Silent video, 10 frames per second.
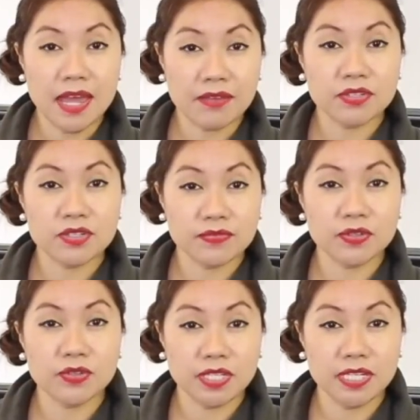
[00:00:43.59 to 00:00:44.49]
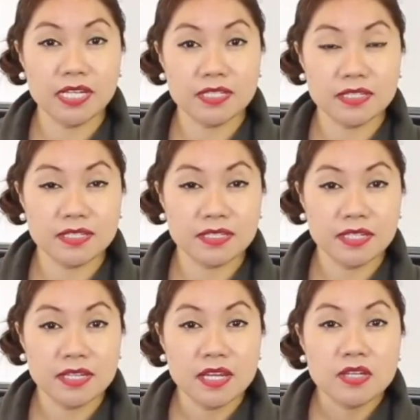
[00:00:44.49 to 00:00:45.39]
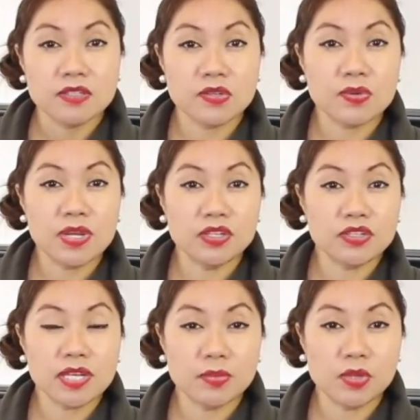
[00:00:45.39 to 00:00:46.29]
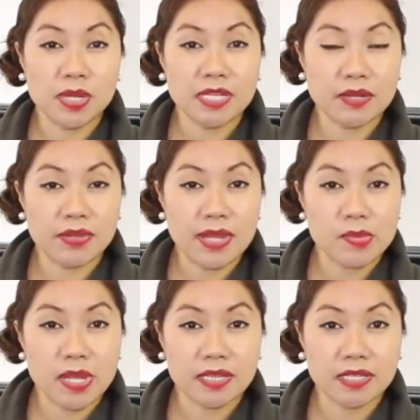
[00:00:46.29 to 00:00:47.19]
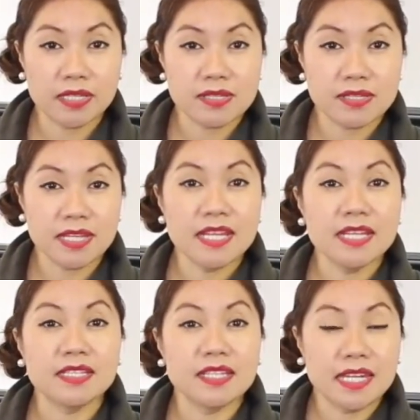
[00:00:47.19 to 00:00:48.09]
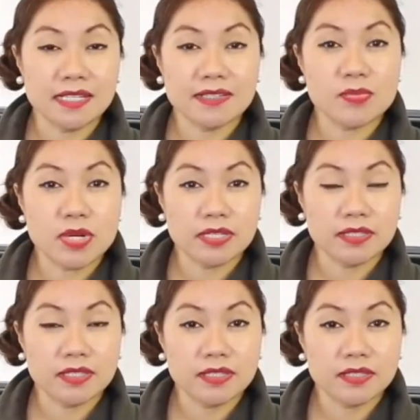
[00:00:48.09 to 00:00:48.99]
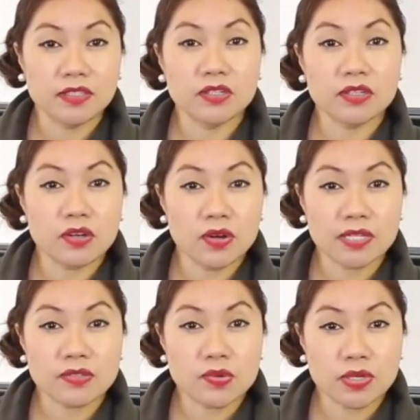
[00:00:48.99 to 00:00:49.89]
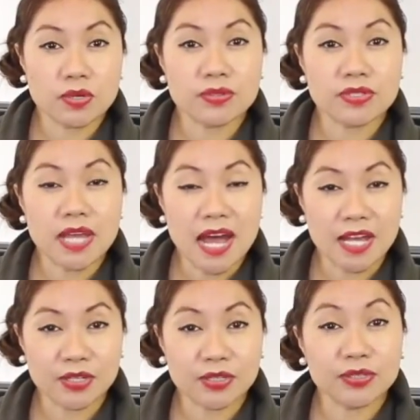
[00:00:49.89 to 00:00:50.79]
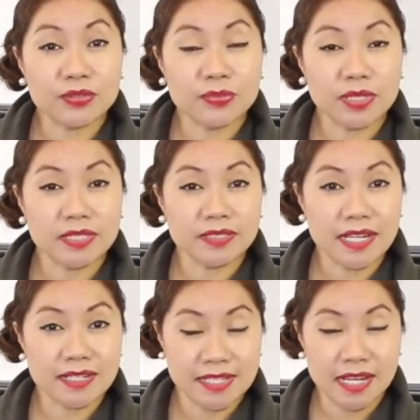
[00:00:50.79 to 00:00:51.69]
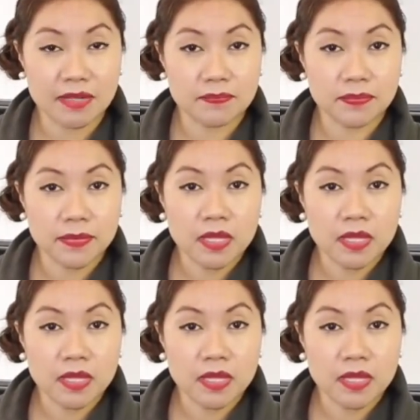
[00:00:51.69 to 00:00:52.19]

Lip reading: average of 30 days. So each time you pay down that balance, the next month your credit score goes higher a little bit at a time.